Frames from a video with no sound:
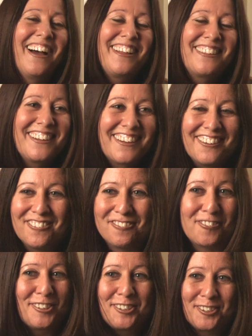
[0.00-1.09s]
I think
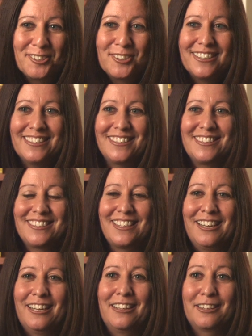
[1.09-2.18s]
for sure it's
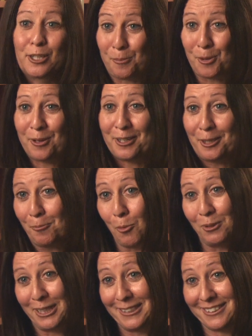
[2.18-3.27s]
the community and the
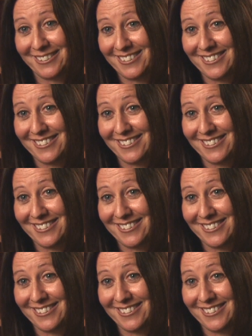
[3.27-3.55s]
mobile agents.